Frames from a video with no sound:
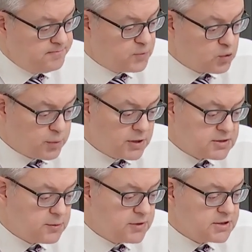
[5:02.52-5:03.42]
No
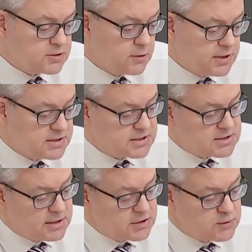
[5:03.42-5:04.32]
points have been raised on S S
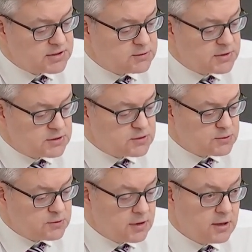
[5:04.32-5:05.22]
I
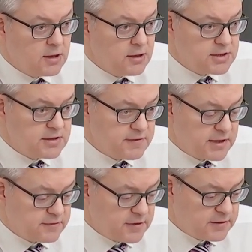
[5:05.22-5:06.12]
three
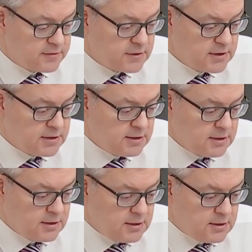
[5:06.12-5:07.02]
fifty-five.
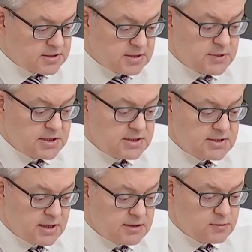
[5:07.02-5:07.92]
Is the committee
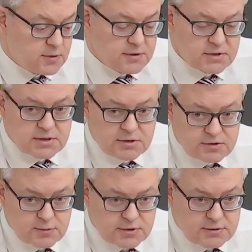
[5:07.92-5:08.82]
content with this
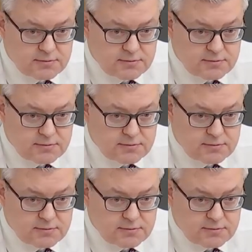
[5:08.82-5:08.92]
instrument?